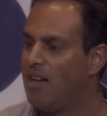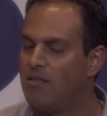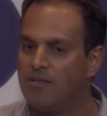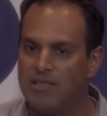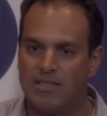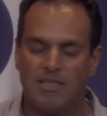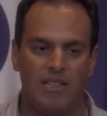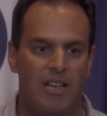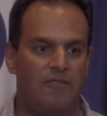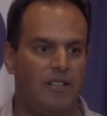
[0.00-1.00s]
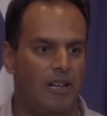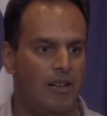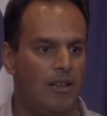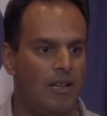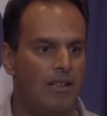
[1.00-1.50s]
out of the city every
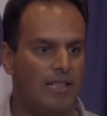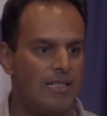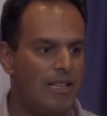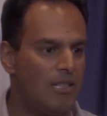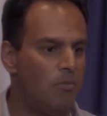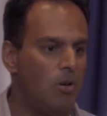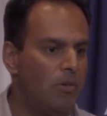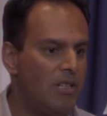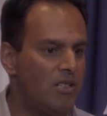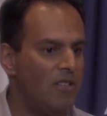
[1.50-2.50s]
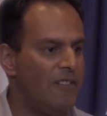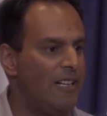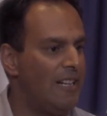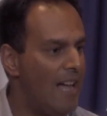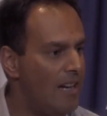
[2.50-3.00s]
day. That's like the population of
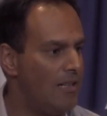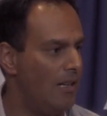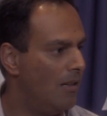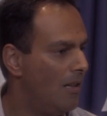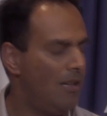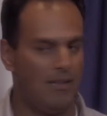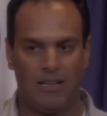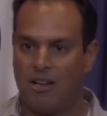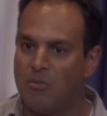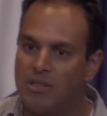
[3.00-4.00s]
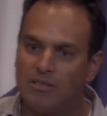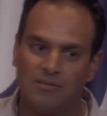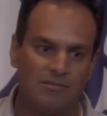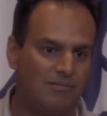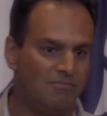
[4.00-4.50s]
Atlanta. They come in,
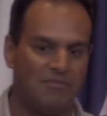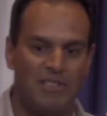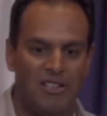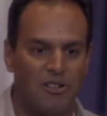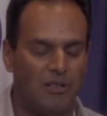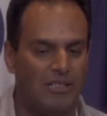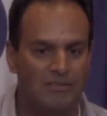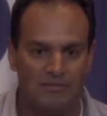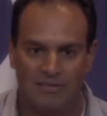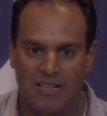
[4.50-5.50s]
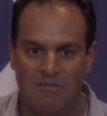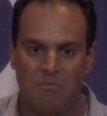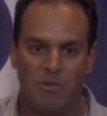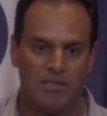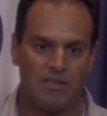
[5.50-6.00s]
in
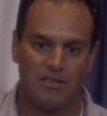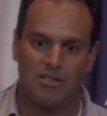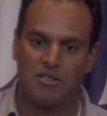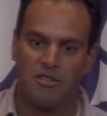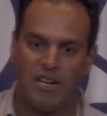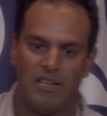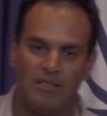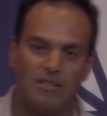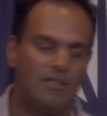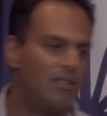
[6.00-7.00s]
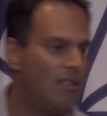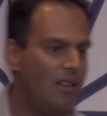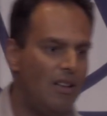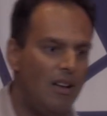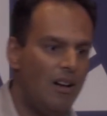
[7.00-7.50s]
buses, trains.
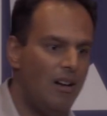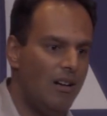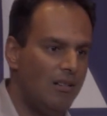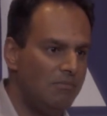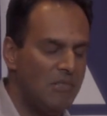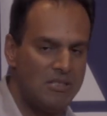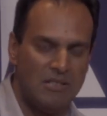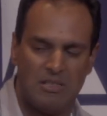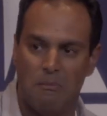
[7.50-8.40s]
It's a